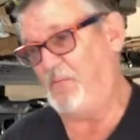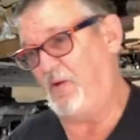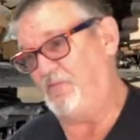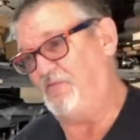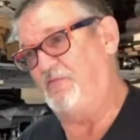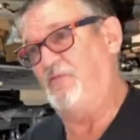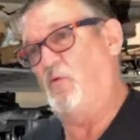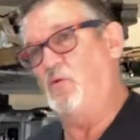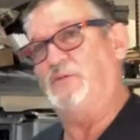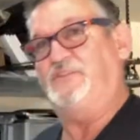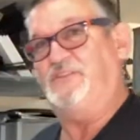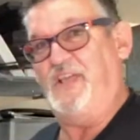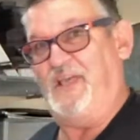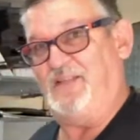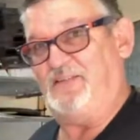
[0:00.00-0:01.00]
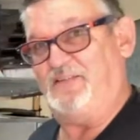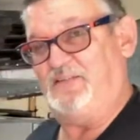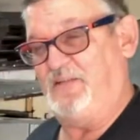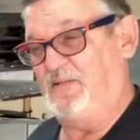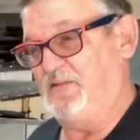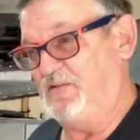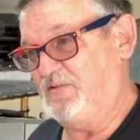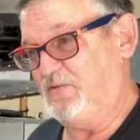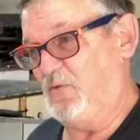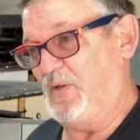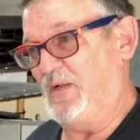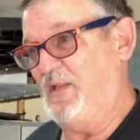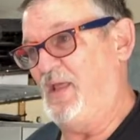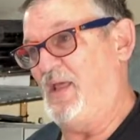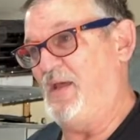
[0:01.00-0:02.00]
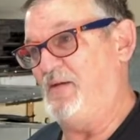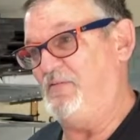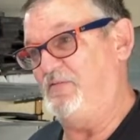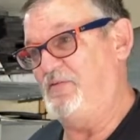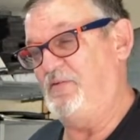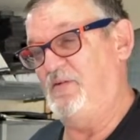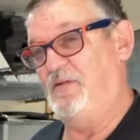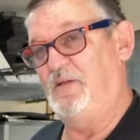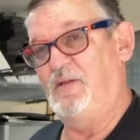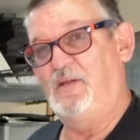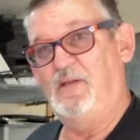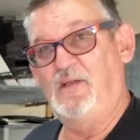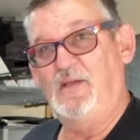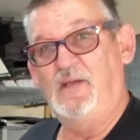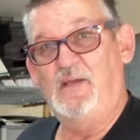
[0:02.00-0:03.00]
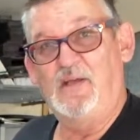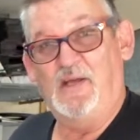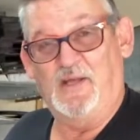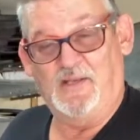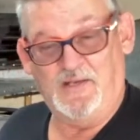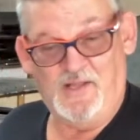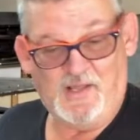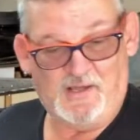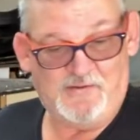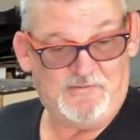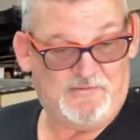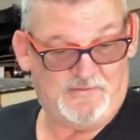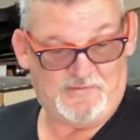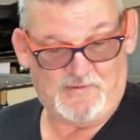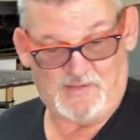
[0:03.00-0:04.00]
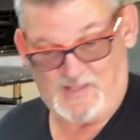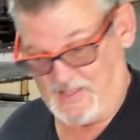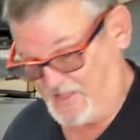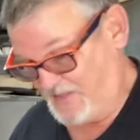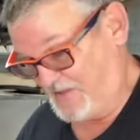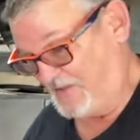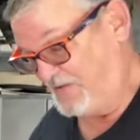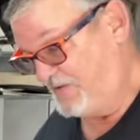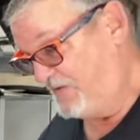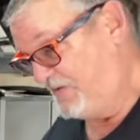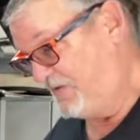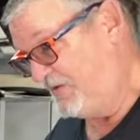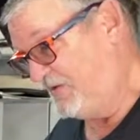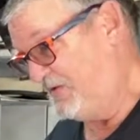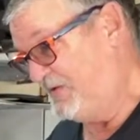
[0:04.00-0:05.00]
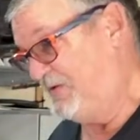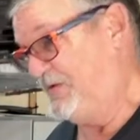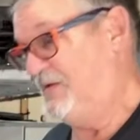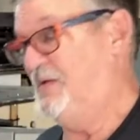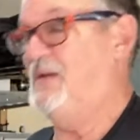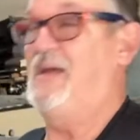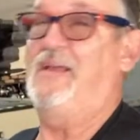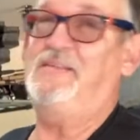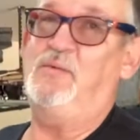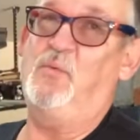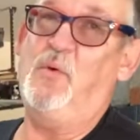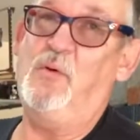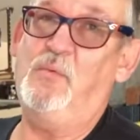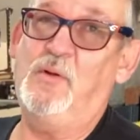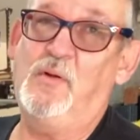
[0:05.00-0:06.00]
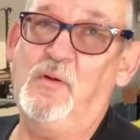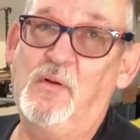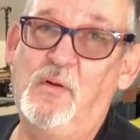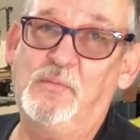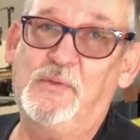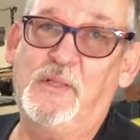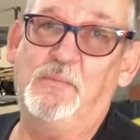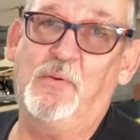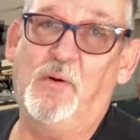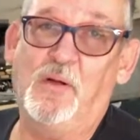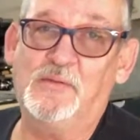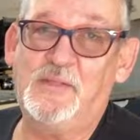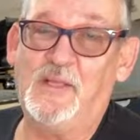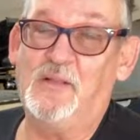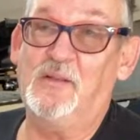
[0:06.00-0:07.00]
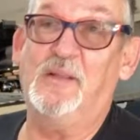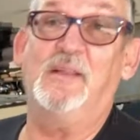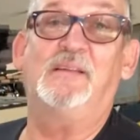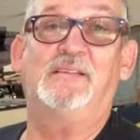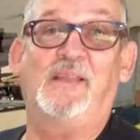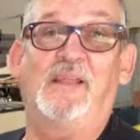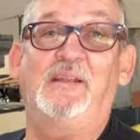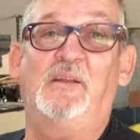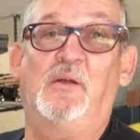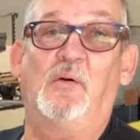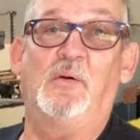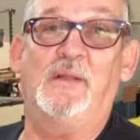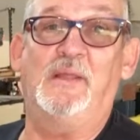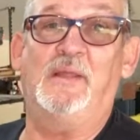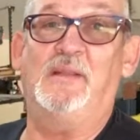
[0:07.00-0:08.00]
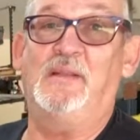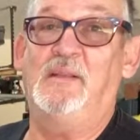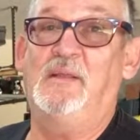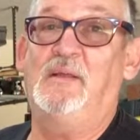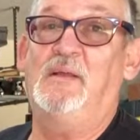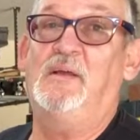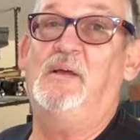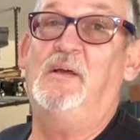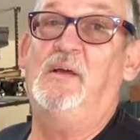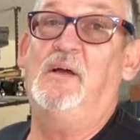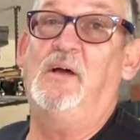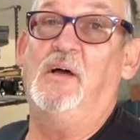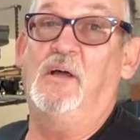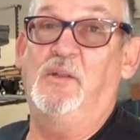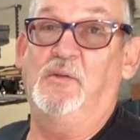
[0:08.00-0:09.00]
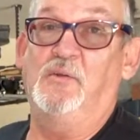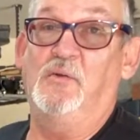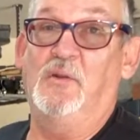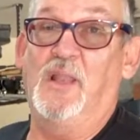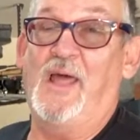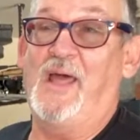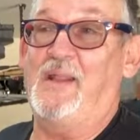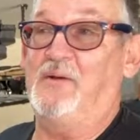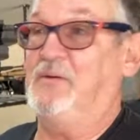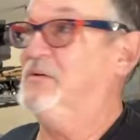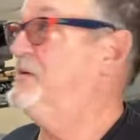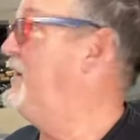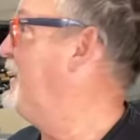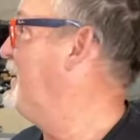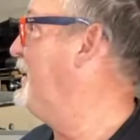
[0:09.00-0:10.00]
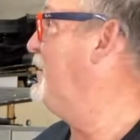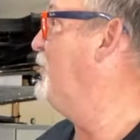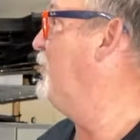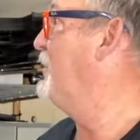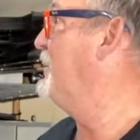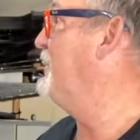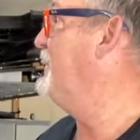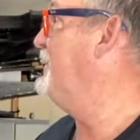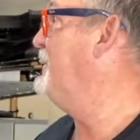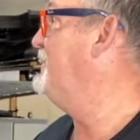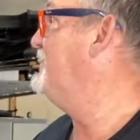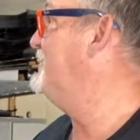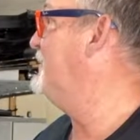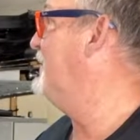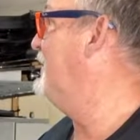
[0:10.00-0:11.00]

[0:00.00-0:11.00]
4 sets, so I'd have enough. And I said, well, we'll go to Home Depot, I'll take a look at it, because I had to go and get a new ladder. I got one of these